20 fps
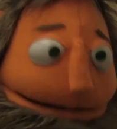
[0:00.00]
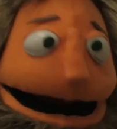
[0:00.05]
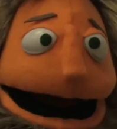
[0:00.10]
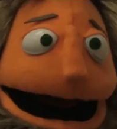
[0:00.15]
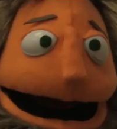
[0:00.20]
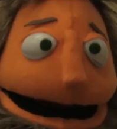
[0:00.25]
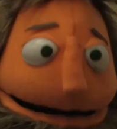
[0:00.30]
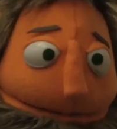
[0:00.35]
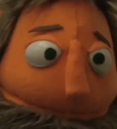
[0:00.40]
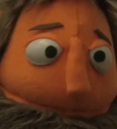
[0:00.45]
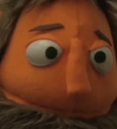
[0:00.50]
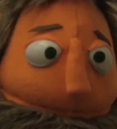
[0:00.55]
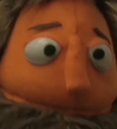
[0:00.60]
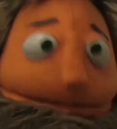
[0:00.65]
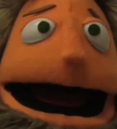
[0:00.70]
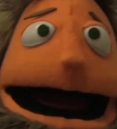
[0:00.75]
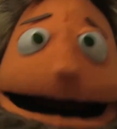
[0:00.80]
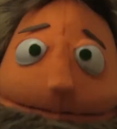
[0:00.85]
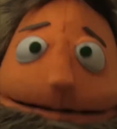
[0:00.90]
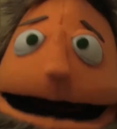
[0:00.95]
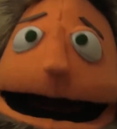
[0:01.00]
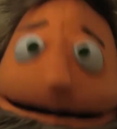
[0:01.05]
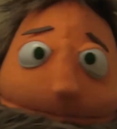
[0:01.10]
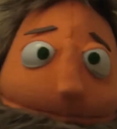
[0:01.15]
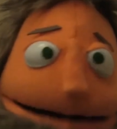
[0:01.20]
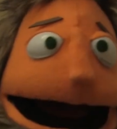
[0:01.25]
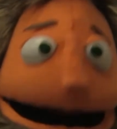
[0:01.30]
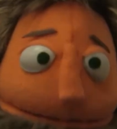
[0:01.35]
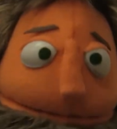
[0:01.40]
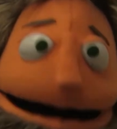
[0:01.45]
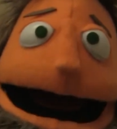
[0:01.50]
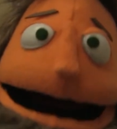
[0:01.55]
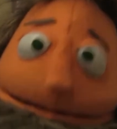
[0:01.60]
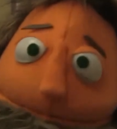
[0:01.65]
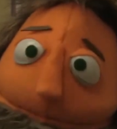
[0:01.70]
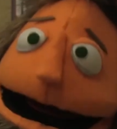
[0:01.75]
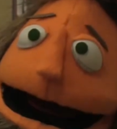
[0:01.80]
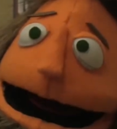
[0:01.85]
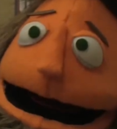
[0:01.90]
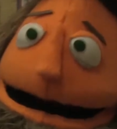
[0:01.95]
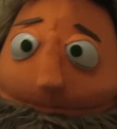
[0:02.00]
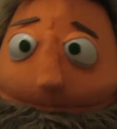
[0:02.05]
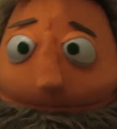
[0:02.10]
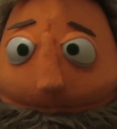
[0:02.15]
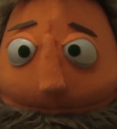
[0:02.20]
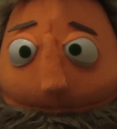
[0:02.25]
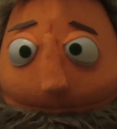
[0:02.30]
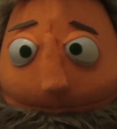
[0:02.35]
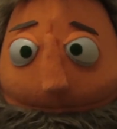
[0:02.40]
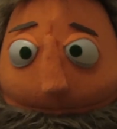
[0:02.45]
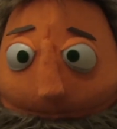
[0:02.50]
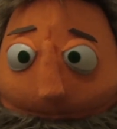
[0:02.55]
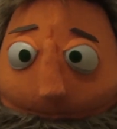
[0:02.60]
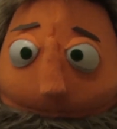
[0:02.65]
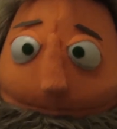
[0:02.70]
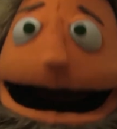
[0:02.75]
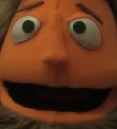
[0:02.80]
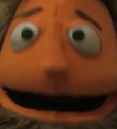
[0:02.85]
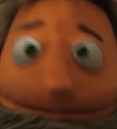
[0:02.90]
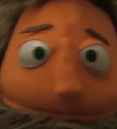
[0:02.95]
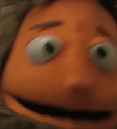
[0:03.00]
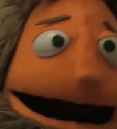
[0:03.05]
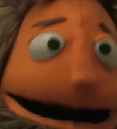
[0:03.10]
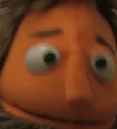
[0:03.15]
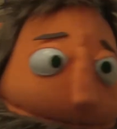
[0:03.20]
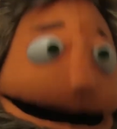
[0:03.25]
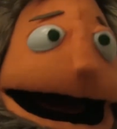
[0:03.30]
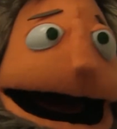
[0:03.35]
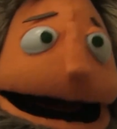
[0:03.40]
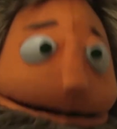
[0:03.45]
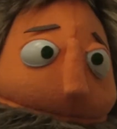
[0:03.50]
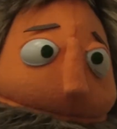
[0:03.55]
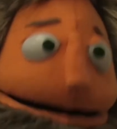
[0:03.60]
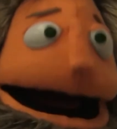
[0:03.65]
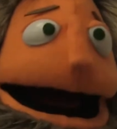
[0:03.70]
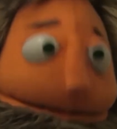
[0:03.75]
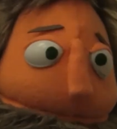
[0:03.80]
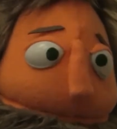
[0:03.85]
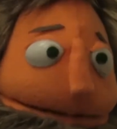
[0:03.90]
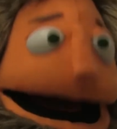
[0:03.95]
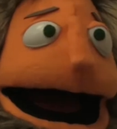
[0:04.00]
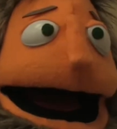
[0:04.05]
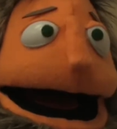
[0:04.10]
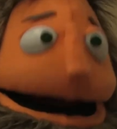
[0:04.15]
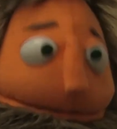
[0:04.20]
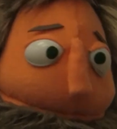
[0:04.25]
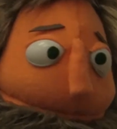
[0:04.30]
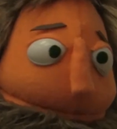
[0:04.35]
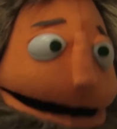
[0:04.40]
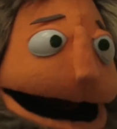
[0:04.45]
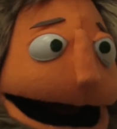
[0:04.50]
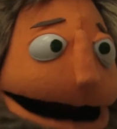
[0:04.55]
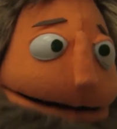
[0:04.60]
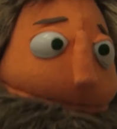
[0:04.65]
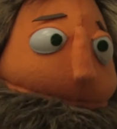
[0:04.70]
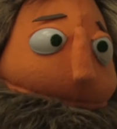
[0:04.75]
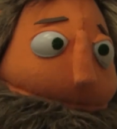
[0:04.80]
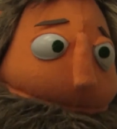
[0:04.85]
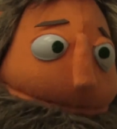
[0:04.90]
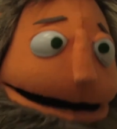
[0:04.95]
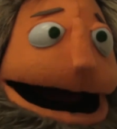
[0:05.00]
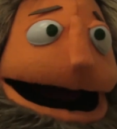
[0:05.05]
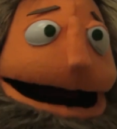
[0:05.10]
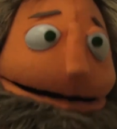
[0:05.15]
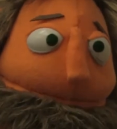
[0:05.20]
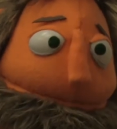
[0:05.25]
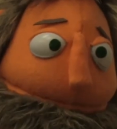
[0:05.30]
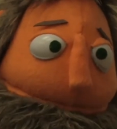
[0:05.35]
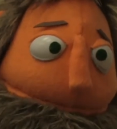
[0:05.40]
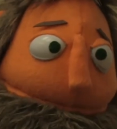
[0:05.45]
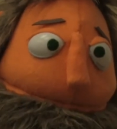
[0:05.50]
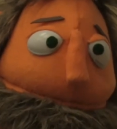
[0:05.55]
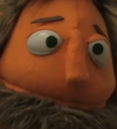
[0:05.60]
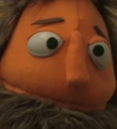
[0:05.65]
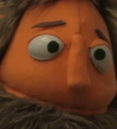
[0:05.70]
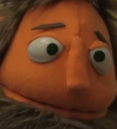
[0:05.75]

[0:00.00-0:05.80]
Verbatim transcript: Well, this place is the tale now. I had a different career, but decided to take an early retirement.